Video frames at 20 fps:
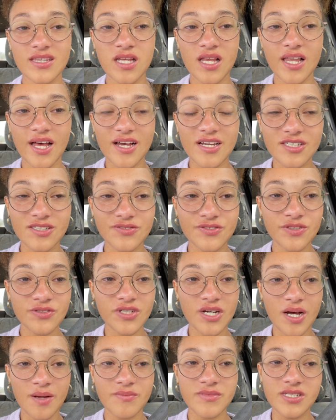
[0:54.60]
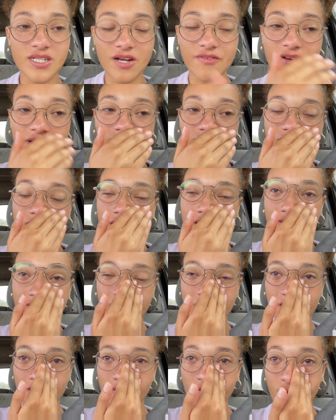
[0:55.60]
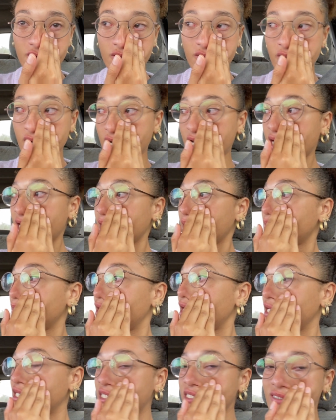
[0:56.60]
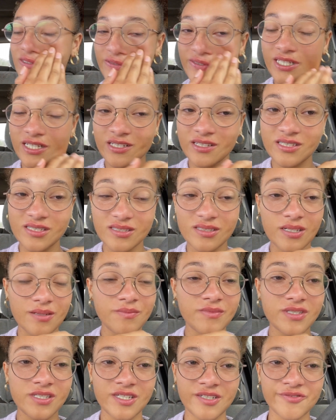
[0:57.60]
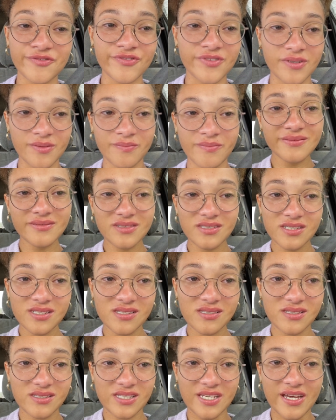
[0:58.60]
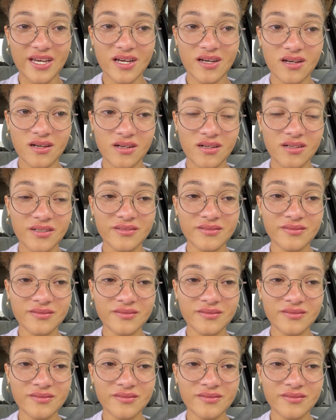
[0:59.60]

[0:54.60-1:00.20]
the last few times that I've had to leave, I don't cry, but I just feel like this one's different. It's just sad.